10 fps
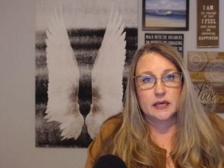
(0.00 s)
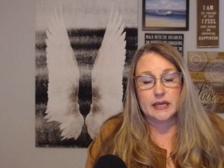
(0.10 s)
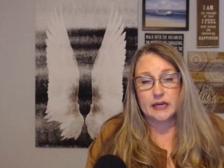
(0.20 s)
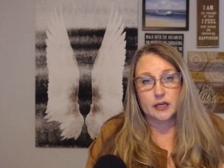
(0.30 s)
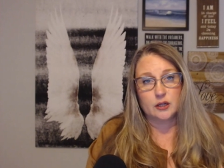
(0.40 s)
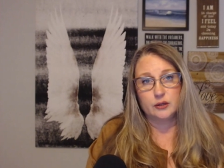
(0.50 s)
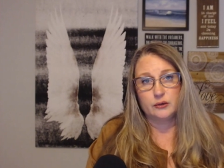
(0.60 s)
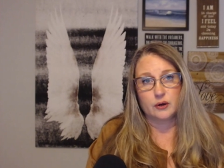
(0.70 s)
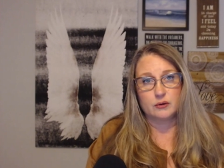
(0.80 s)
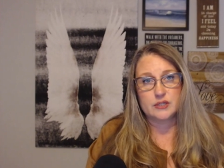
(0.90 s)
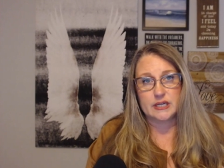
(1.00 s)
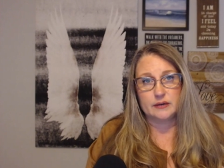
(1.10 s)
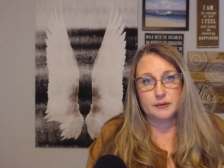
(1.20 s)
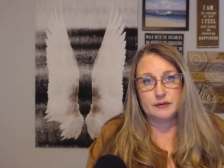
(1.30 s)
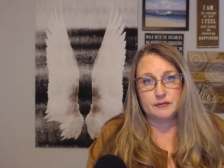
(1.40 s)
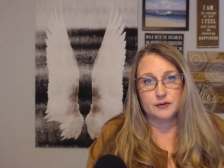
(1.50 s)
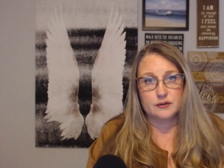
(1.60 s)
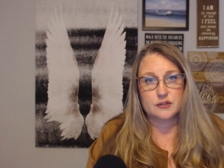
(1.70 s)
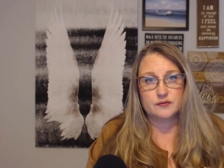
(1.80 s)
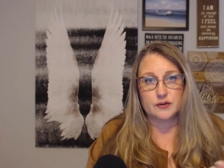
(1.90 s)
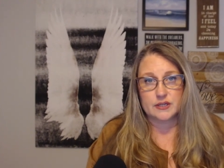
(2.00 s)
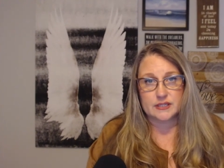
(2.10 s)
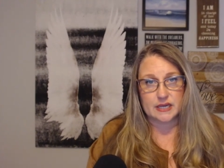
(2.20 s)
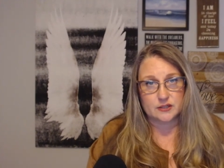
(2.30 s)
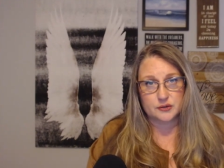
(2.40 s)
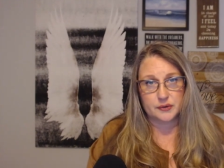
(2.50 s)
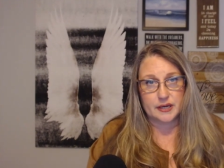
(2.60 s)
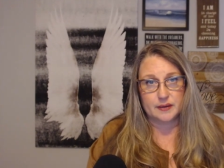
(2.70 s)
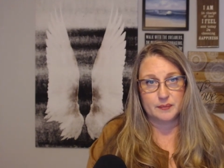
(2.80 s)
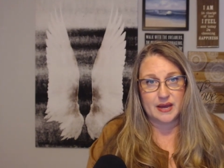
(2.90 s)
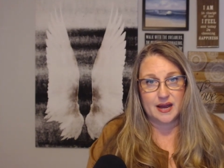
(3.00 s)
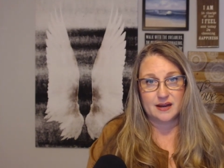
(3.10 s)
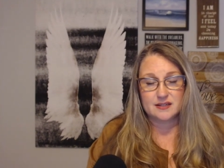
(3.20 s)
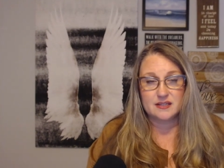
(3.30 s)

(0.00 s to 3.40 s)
can include O T referrals for the sensory impacts.